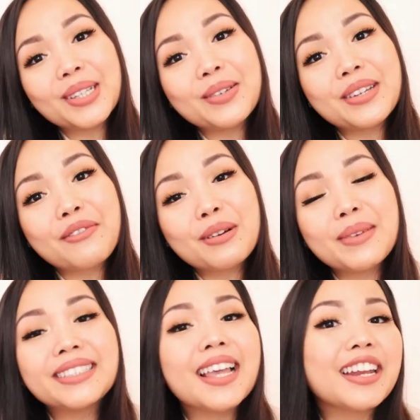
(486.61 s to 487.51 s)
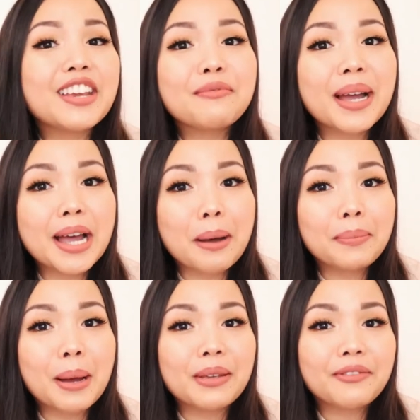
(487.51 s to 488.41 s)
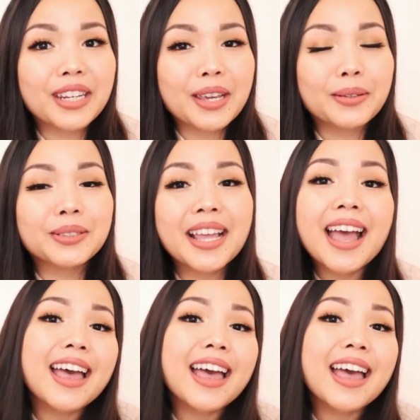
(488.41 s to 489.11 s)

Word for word: so you never miss any of my upcoming videos.